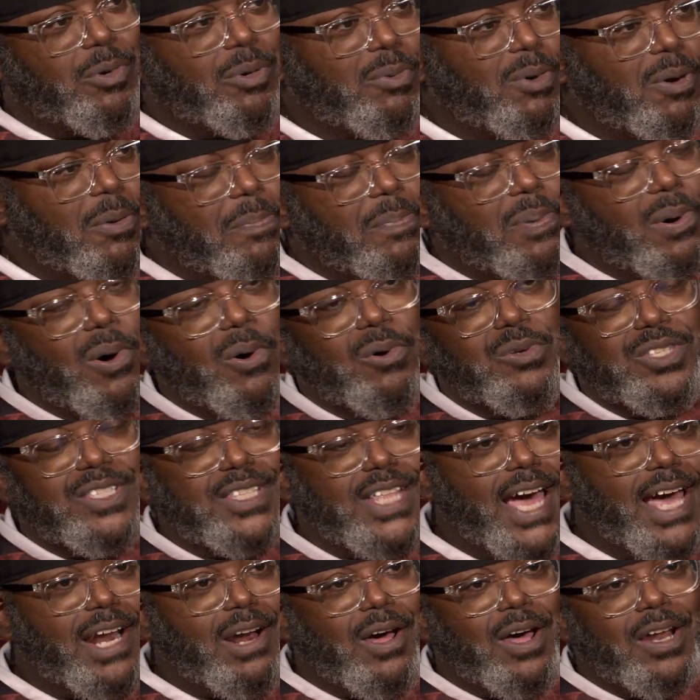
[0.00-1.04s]
we will post
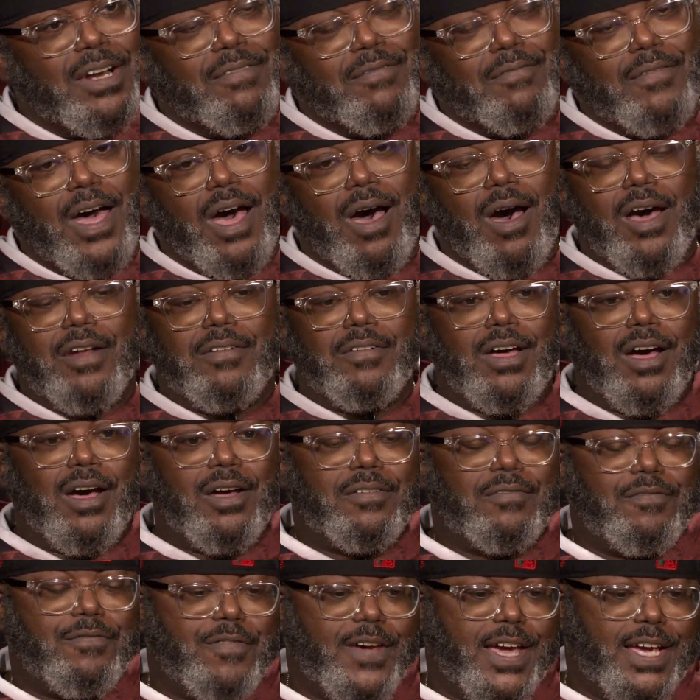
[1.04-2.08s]
that on, on,
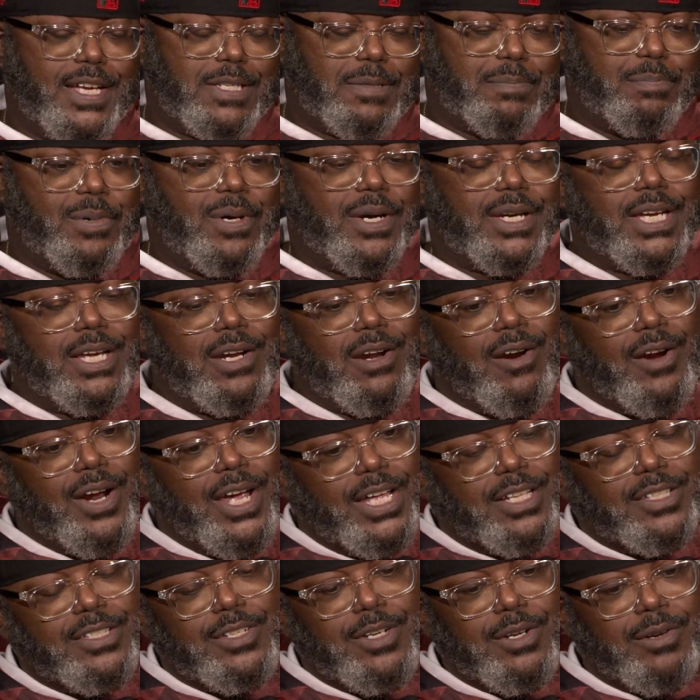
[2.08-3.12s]
on Facebook and our
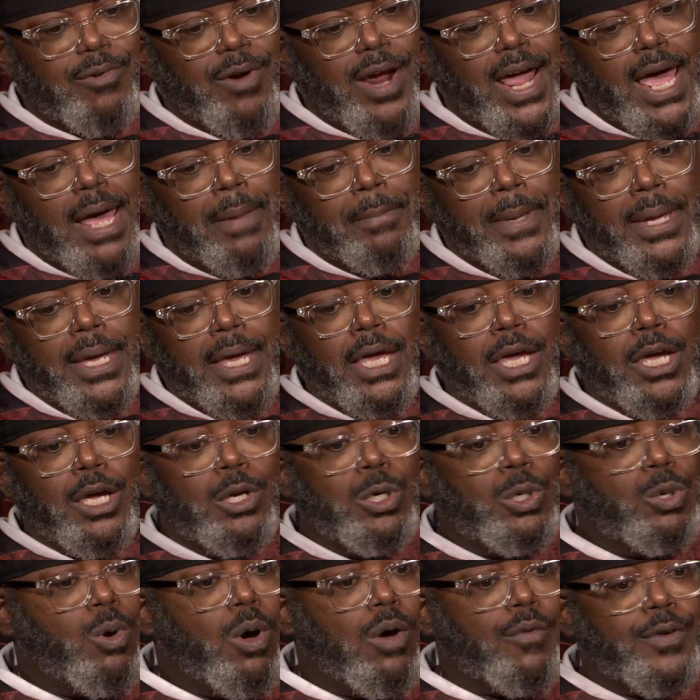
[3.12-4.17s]
Instagram. And
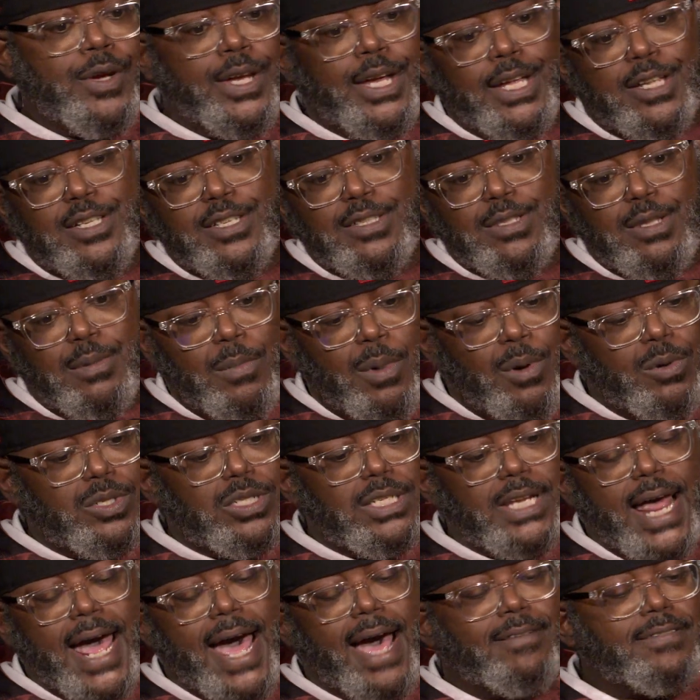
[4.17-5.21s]
whoever gets the most
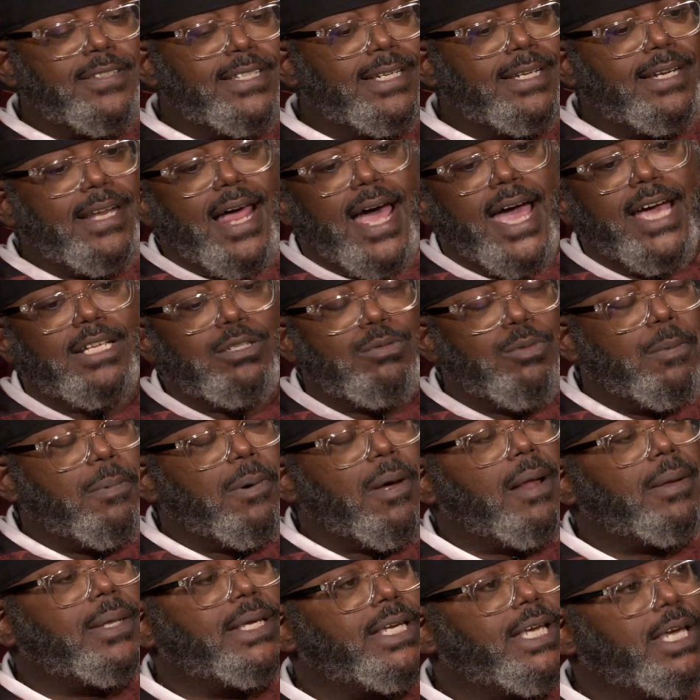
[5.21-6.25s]
laughs and likes will
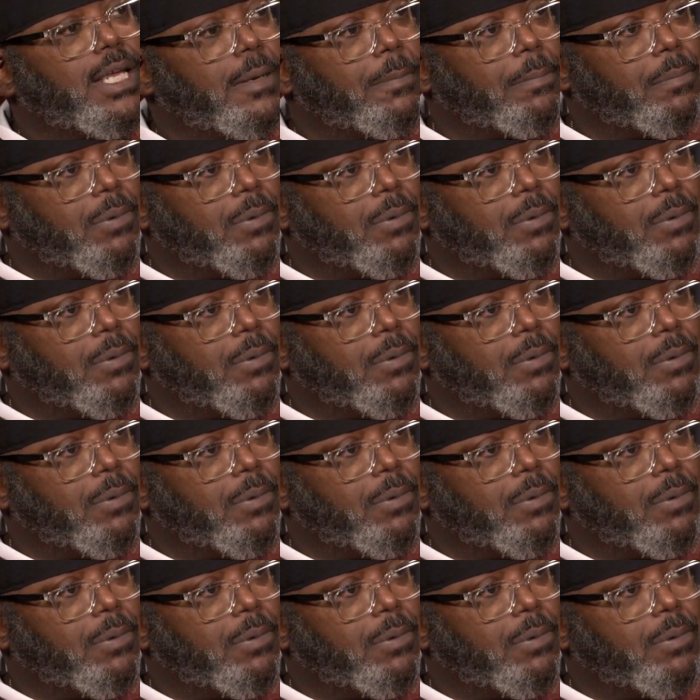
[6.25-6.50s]
probably get a